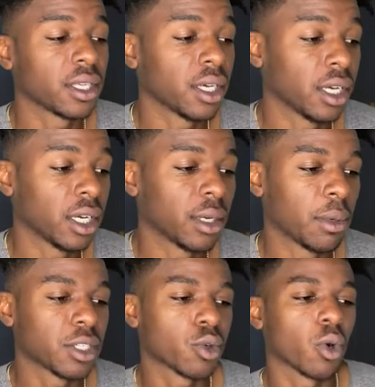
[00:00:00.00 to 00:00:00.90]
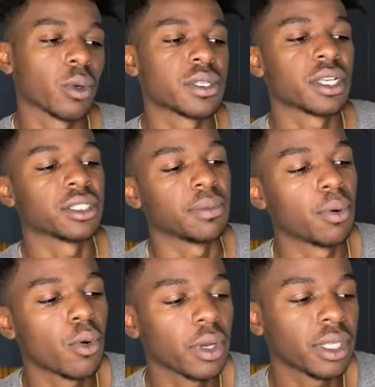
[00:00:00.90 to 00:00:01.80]
My score was 60
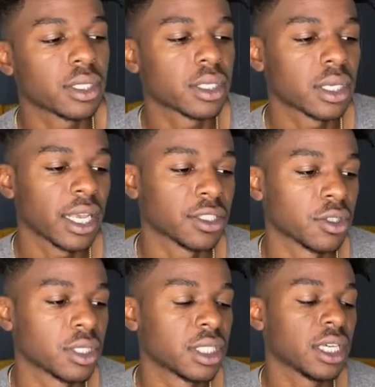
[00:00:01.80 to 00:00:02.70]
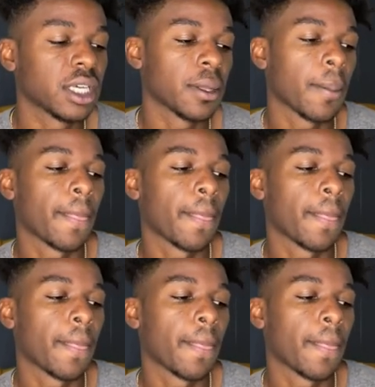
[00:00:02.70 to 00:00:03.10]
points. As you see,